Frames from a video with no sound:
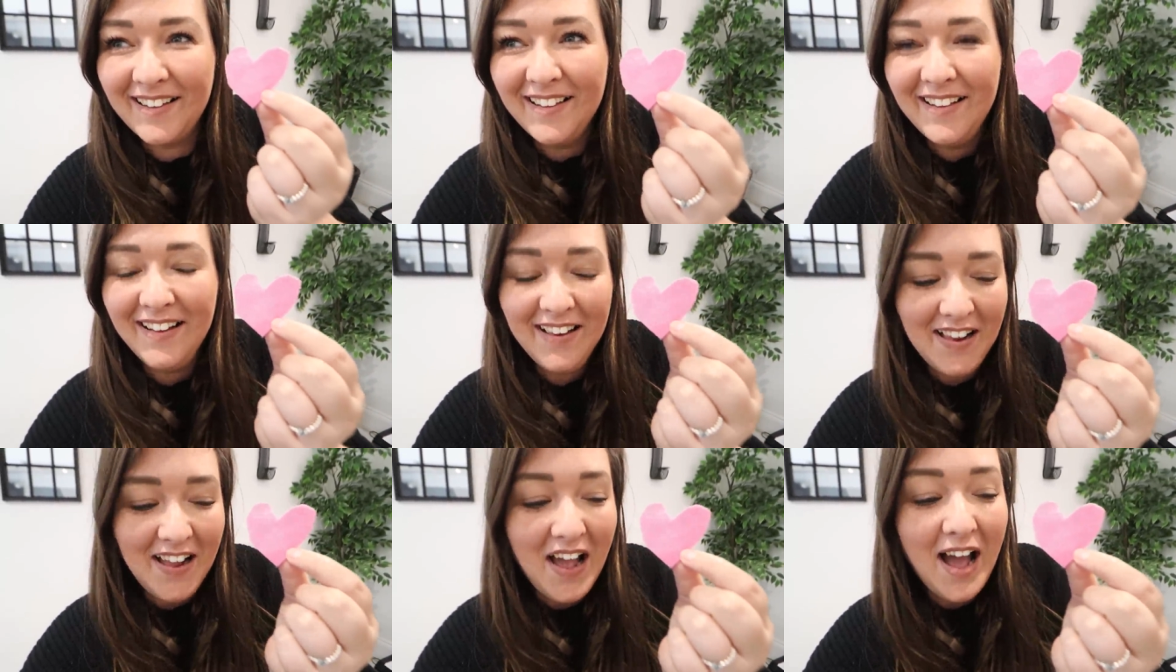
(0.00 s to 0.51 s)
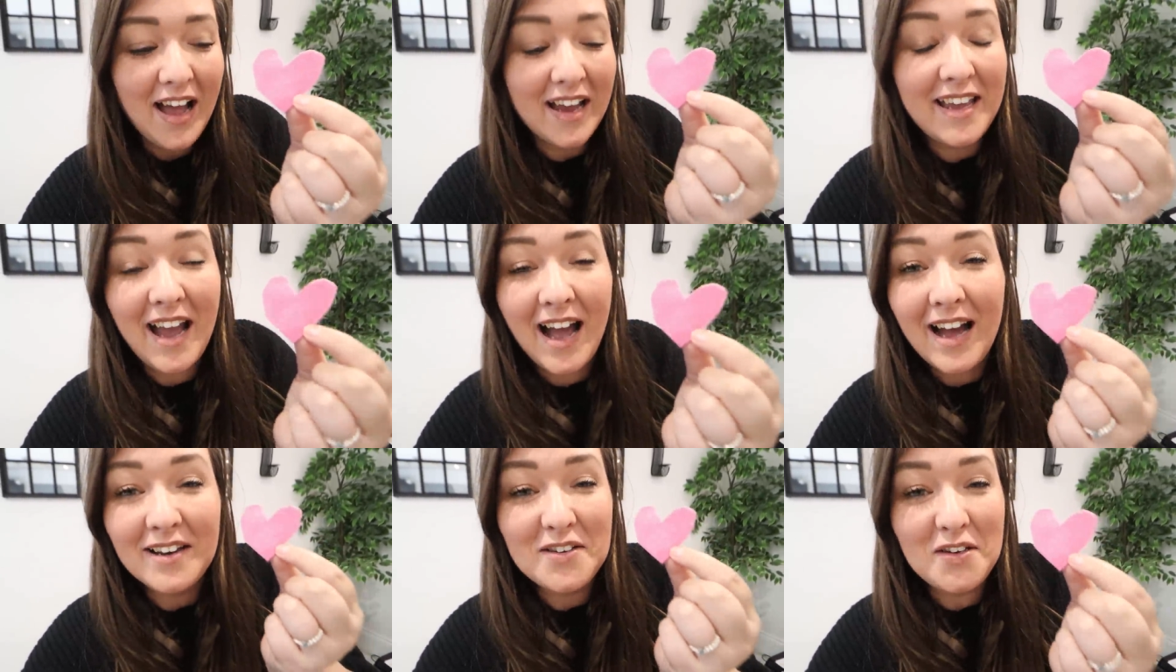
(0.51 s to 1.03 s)
I
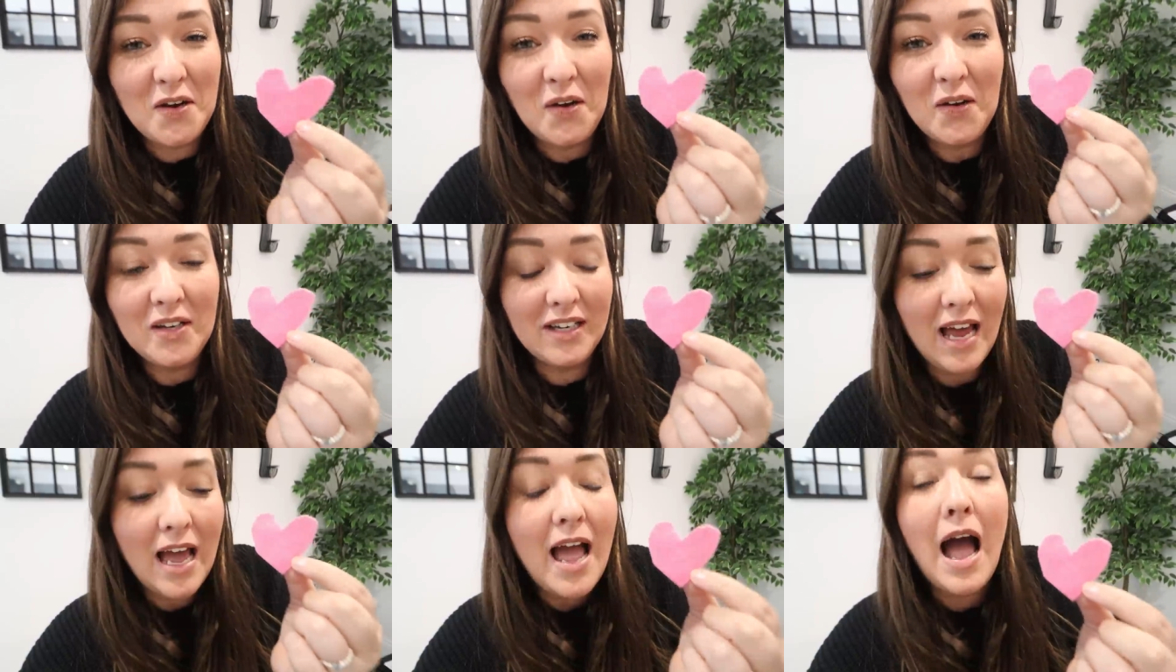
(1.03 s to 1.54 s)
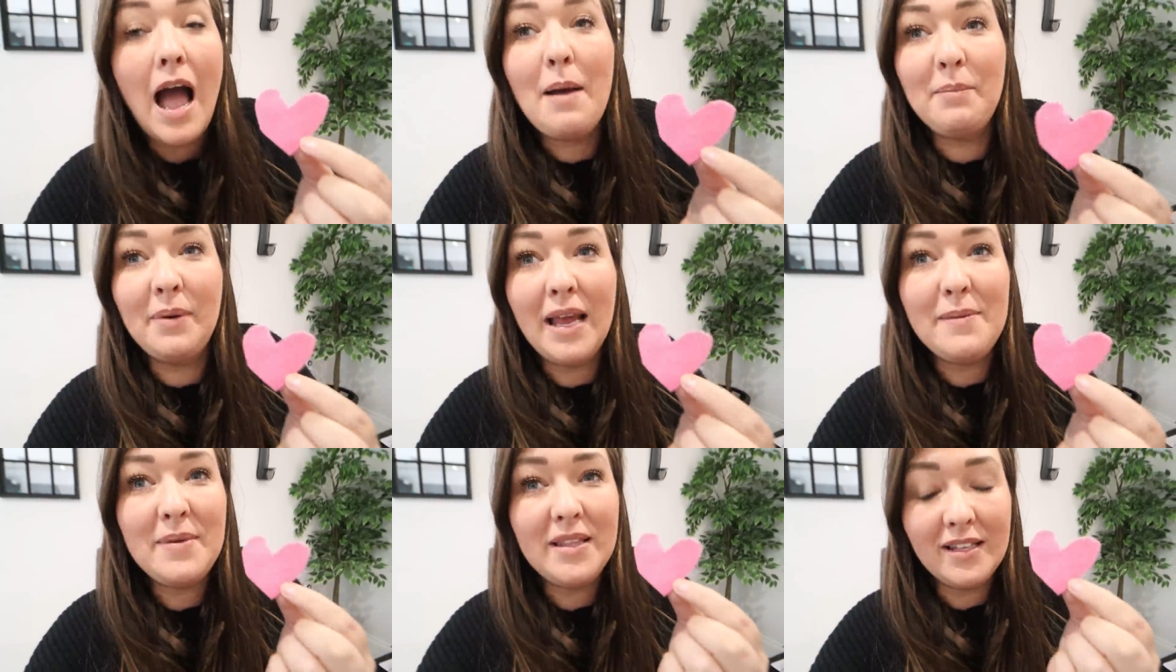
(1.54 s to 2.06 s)
can't cut. I'm
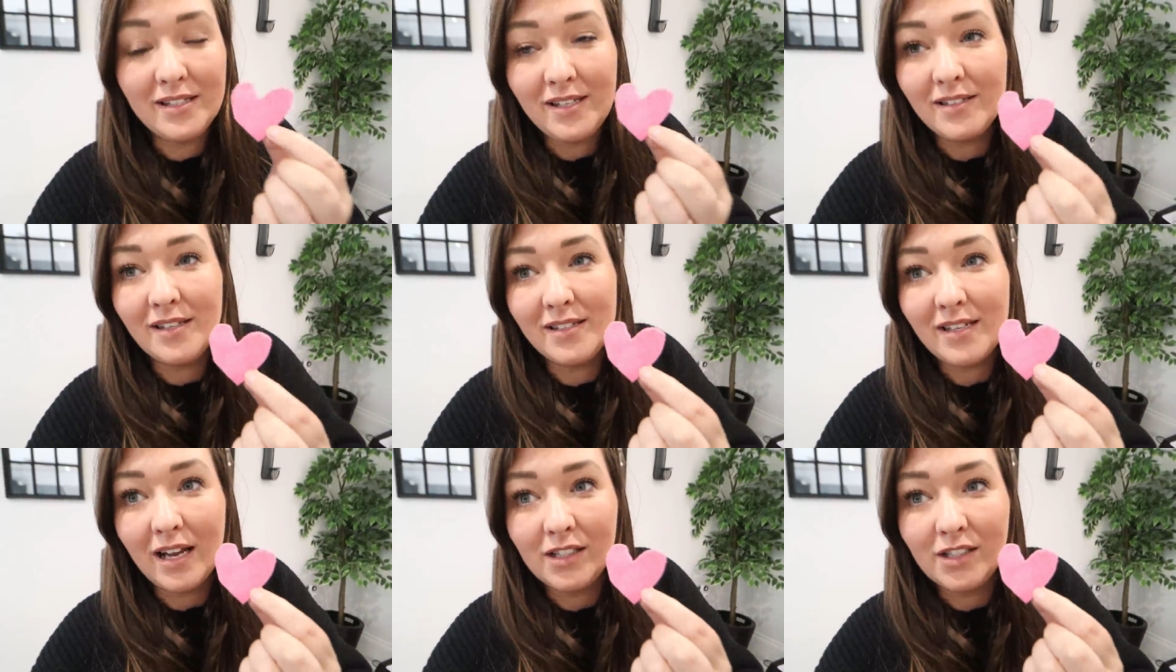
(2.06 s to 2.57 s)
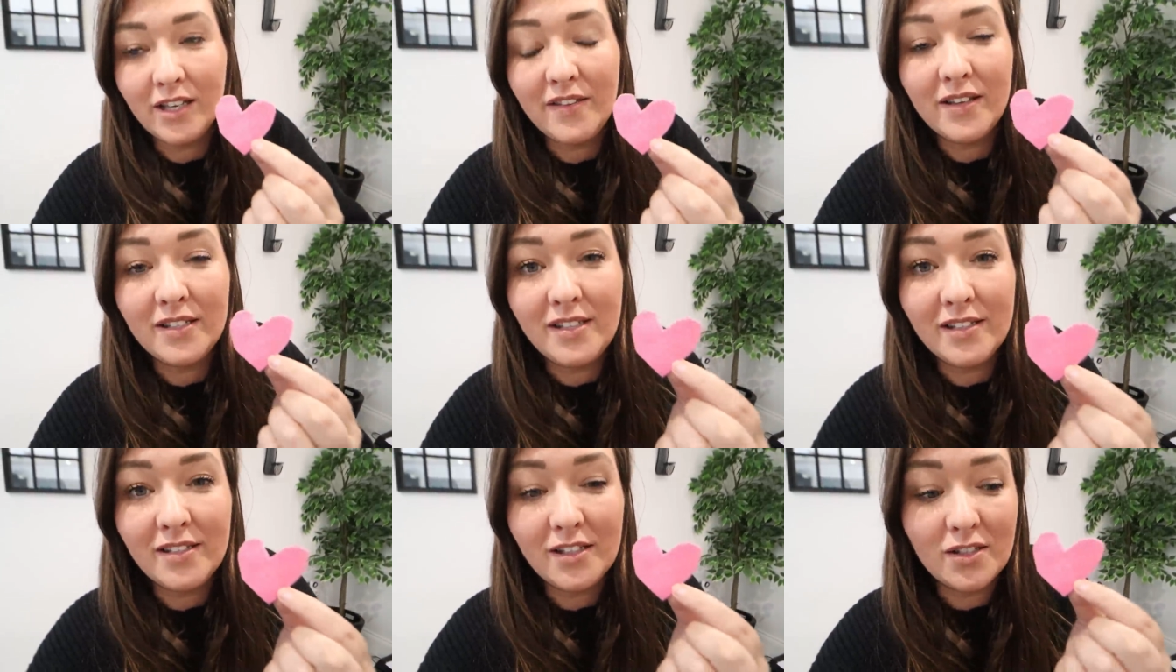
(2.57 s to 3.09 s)
blaming the scissors, actually. The
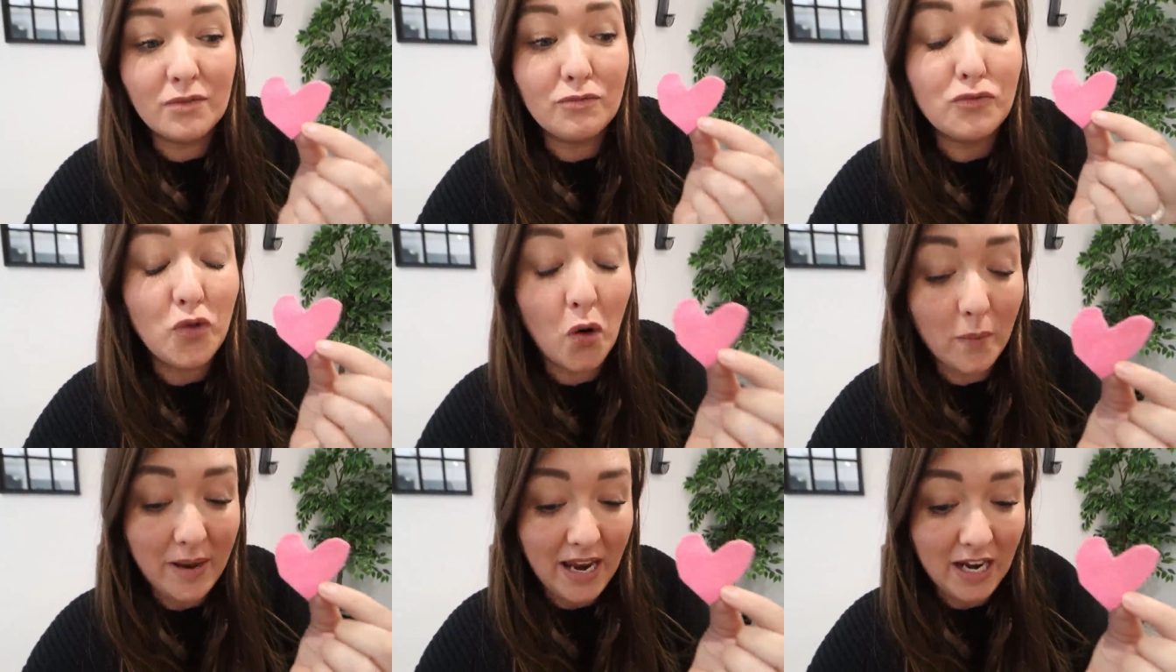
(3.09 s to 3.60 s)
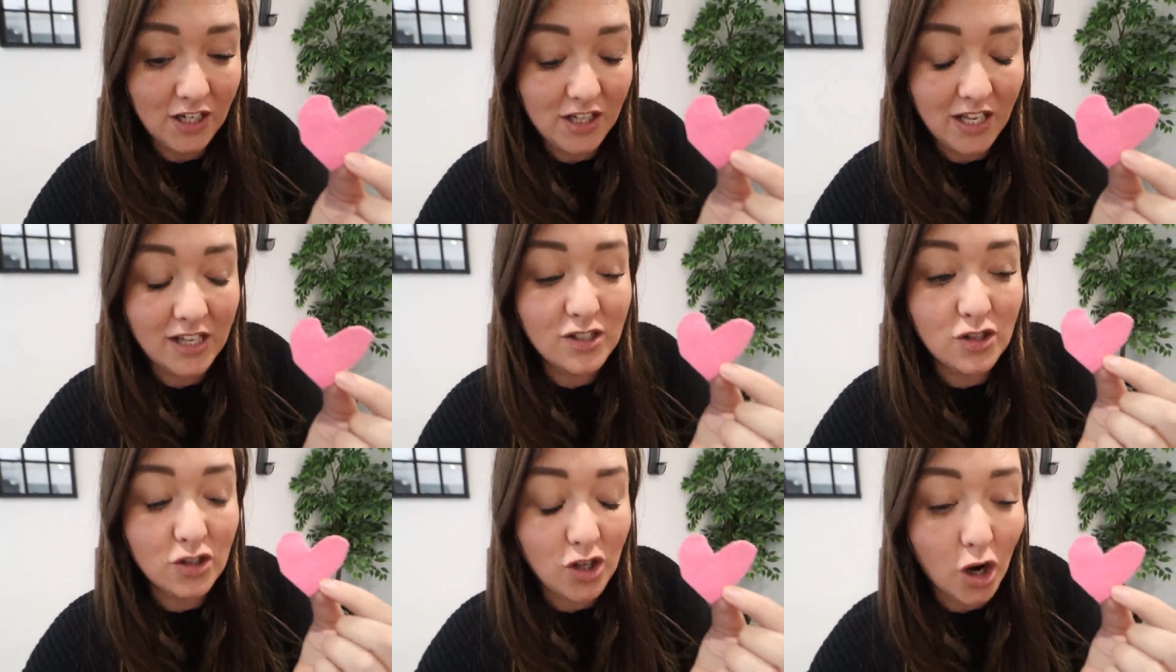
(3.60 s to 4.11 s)
scissors are rubbish.
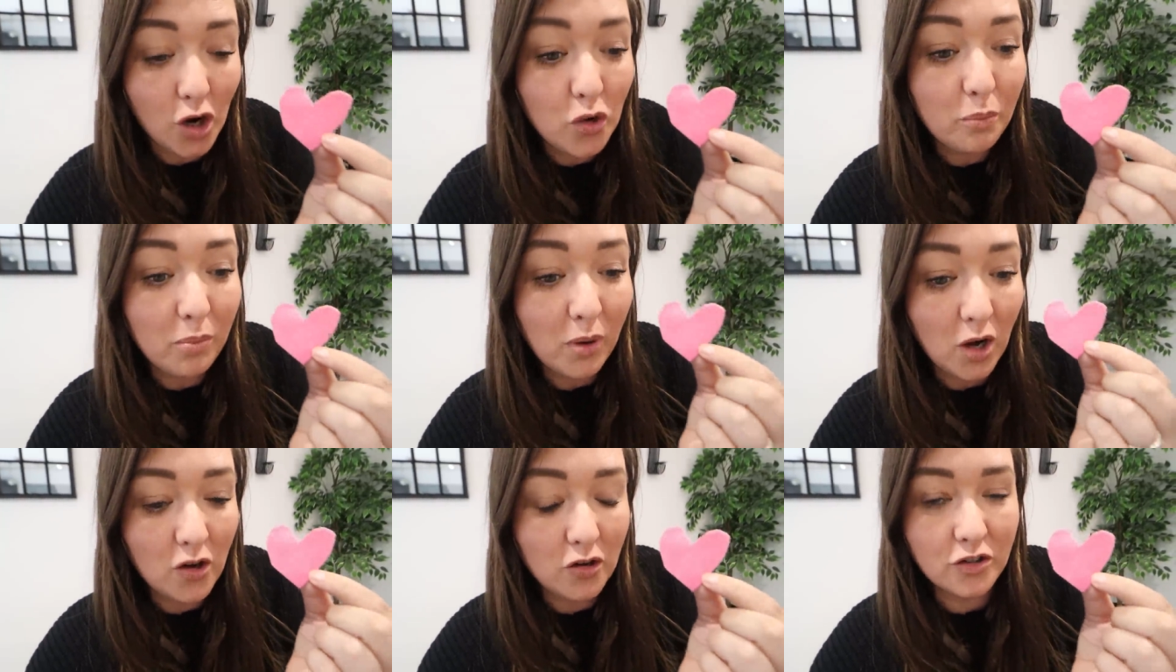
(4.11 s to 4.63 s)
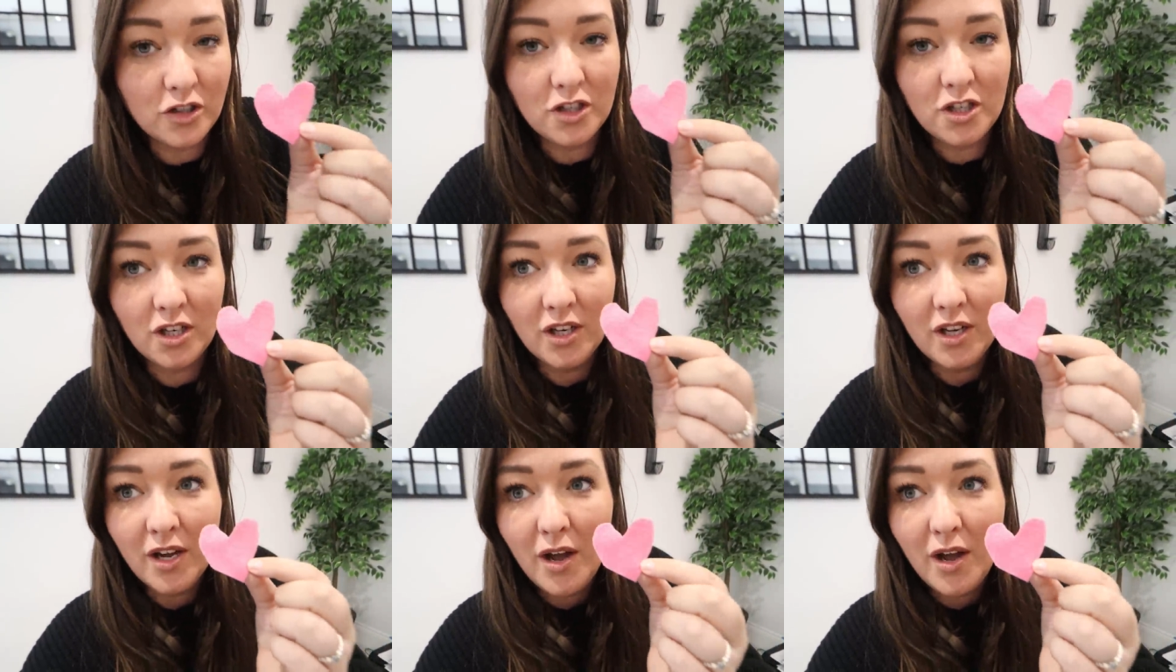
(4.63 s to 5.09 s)
They're so blunt.